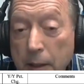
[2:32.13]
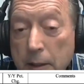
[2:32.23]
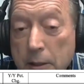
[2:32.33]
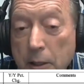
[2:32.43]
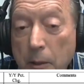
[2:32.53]

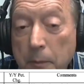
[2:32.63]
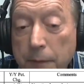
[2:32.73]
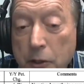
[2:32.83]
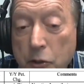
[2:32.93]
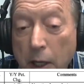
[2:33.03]
some
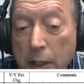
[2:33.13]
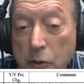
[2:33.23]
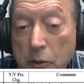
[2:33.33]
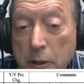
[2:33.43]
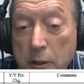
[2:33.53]
of the
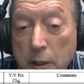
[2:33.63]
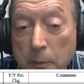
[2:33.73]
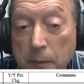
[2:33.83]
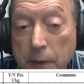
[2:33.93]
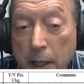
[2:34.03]
changes in
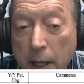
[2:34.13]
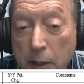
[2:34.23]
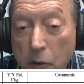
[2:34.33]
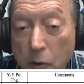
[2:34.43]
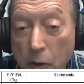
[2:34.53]
some of the
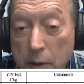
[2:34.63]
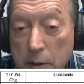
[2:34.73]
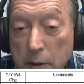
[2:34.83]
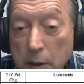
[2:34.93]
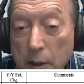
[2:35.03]

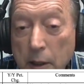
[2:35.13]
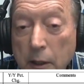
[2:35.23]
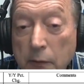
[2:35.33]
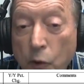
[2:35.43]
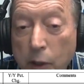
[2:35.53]
categories.
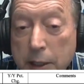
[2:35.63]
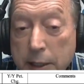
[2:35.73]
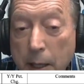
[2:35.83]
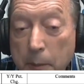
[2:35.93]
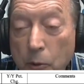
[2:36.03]
For
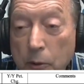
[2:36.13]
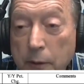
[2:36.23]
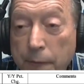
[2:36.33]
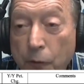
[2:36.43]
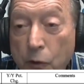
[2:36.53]
example,
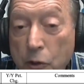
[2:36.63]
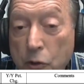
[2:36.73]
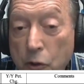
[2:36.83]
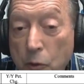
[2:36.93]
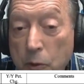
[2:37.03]

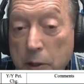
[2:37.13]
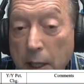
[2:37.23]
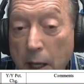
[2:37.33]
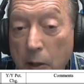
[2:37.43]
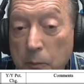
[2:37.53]
furniture was
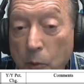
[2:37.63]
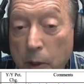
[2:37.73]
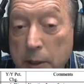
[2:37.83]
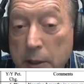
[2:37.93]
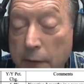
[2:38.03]
down
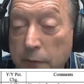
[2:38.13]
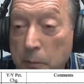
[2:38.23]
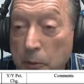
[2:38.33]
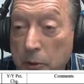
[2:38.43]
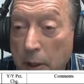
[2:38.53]

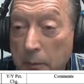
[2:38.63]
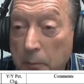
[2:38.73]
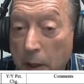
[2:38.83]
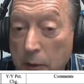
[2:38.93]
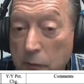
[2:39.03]
0.7%
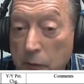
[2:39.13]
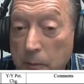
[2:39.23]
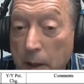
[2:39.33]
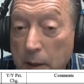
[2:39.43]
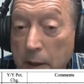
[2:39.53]
month over
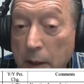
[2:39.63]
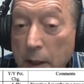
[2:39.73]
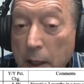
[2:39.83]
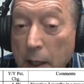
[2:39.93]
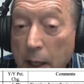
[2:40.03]
month
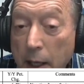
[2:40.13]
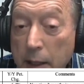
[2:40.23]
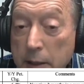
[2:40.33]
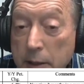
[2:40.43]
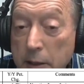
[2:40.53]

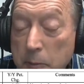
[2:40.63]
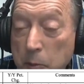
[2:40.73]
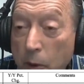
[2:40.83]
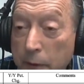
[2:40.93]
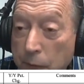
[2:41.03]
and
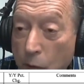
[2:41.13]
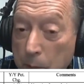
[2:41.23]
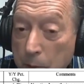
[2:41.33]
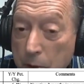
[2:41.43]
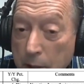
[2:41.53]

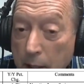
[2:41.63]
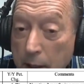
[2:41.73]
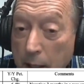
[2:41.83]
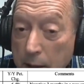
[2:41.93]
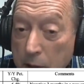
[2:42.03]

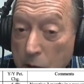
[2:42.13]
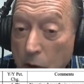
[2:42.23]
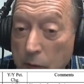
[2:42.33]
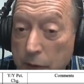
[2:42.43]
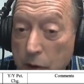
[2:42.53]
6.4% on a year
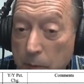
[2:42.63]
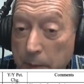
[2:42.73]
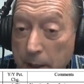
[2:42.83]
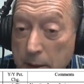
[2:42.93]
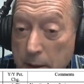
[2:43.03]
over year
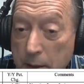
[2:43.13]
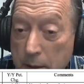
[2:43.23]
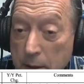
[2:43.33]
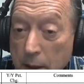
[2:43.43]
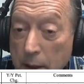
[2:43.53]
basis.